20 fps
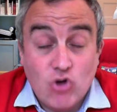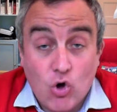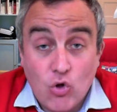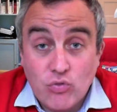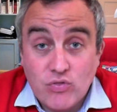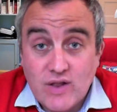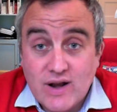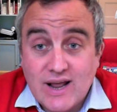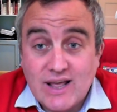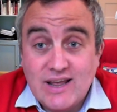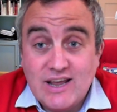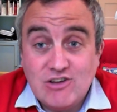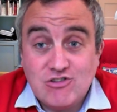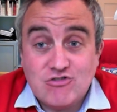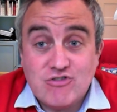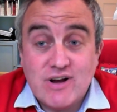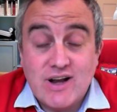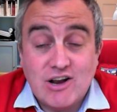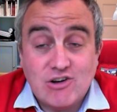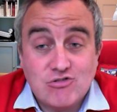on the
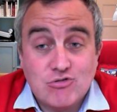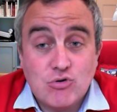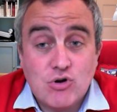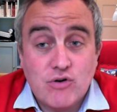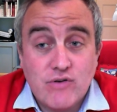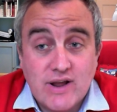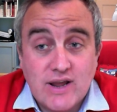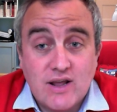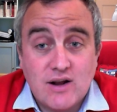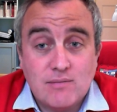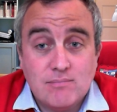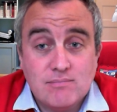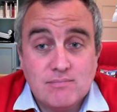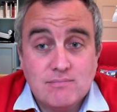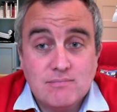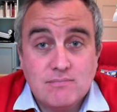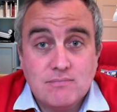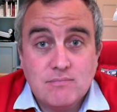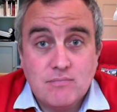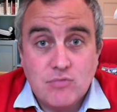History National Curriculum:
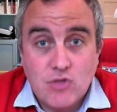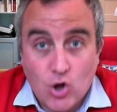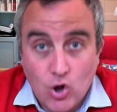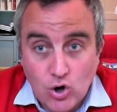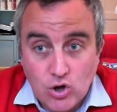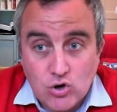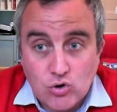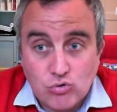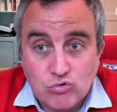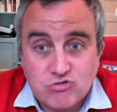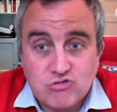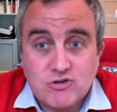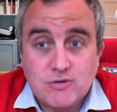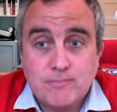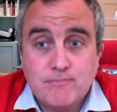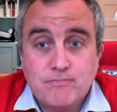the Holocaust.